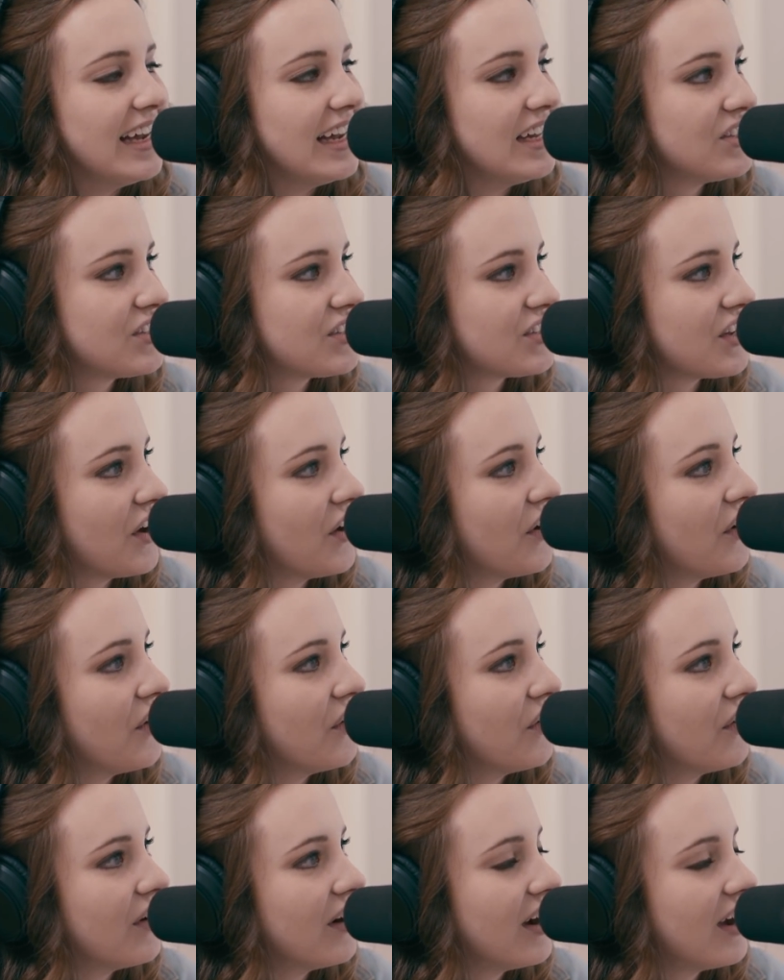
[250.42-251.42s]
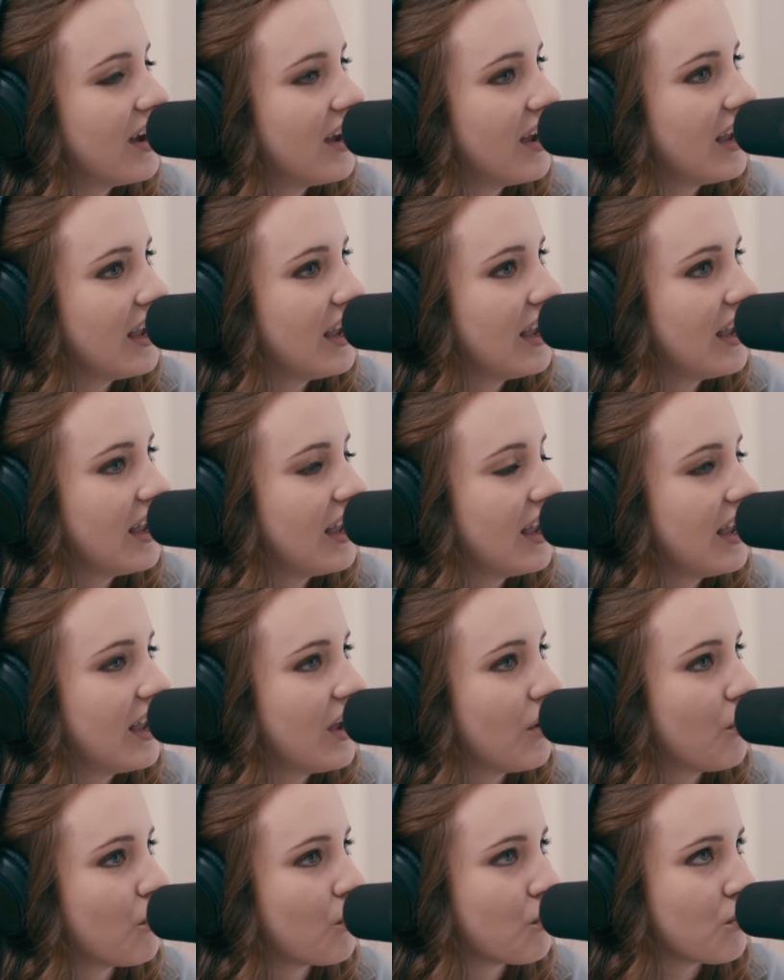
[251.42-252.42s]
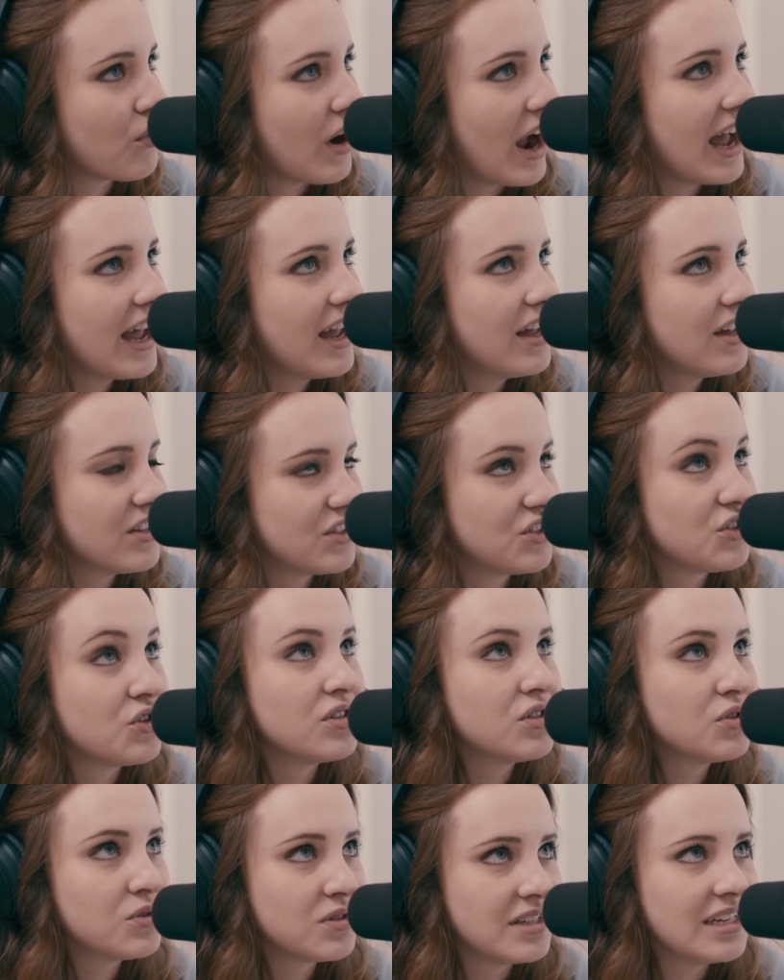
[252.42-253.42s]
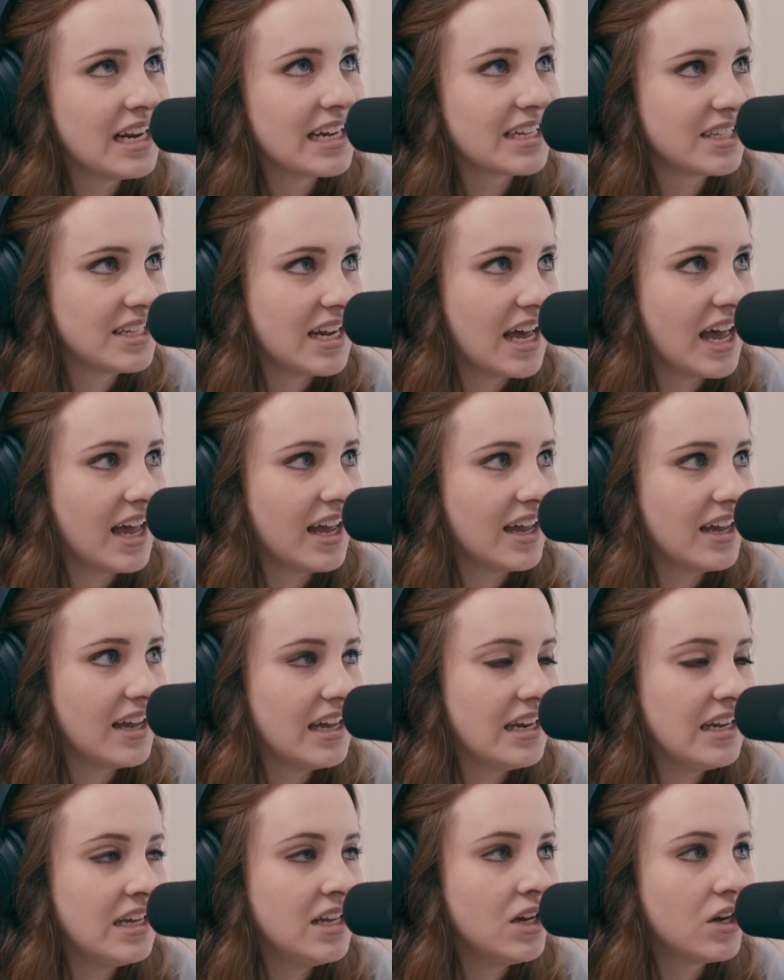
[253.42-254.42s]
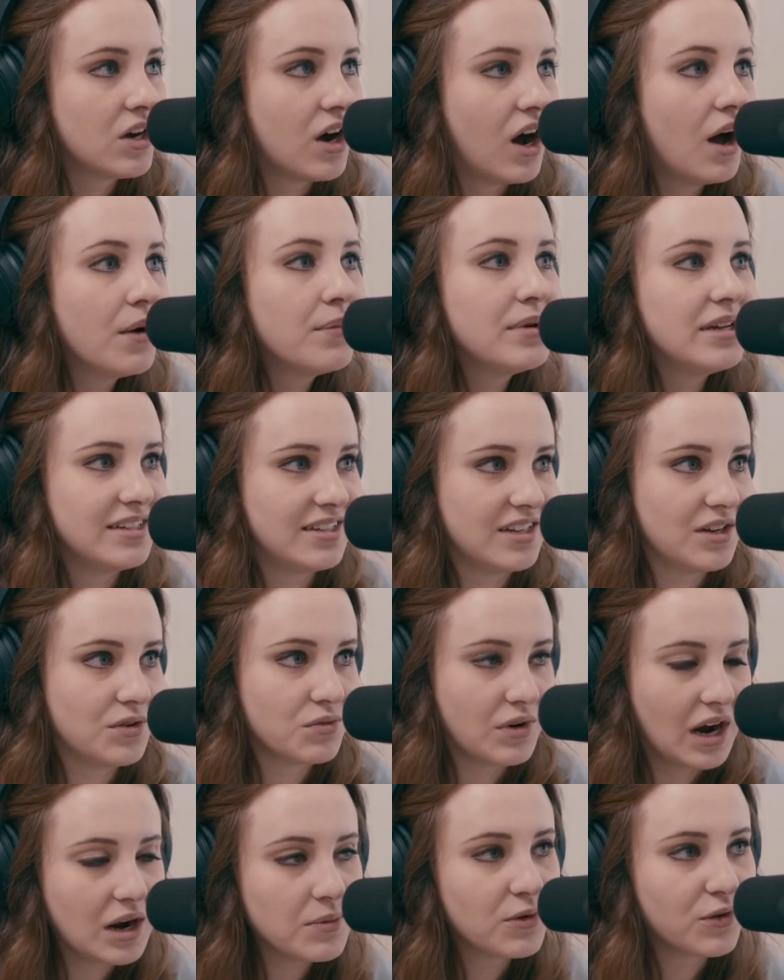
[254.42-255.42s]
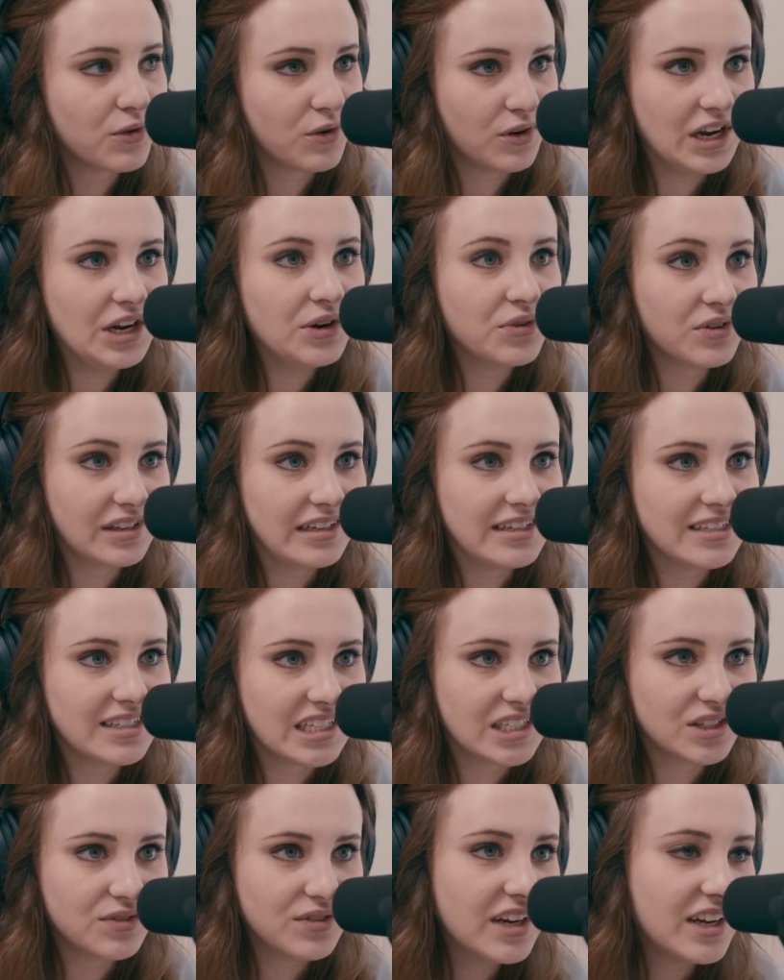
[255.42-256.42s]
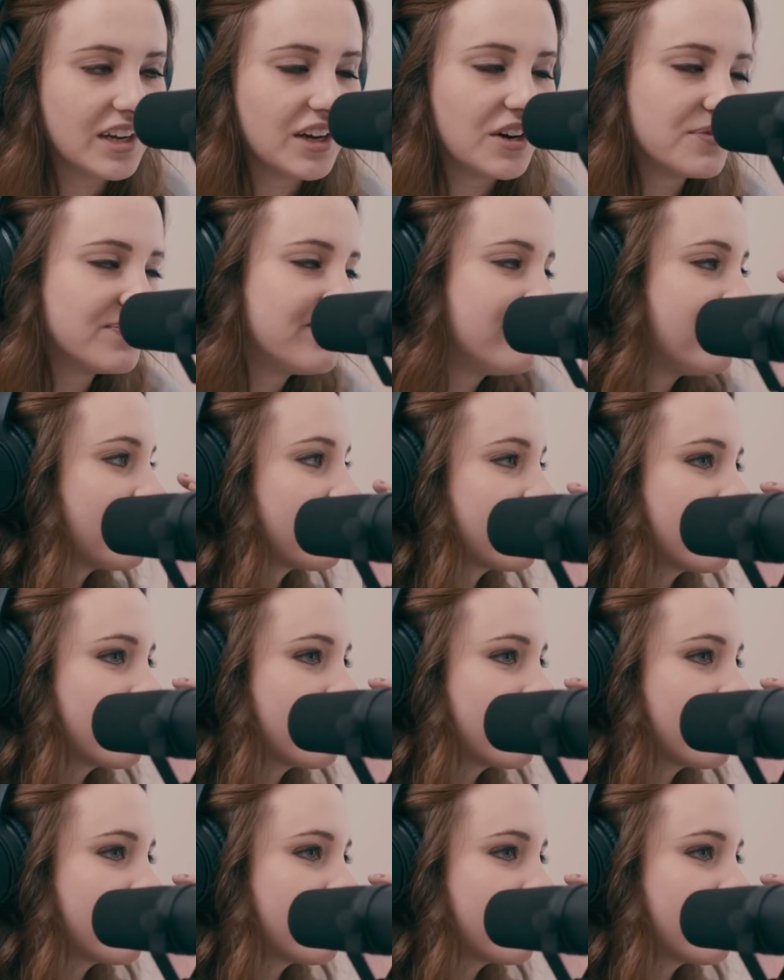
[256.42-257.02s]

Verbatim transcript: And so, right, so this was the next day, and he commented right before he released his video.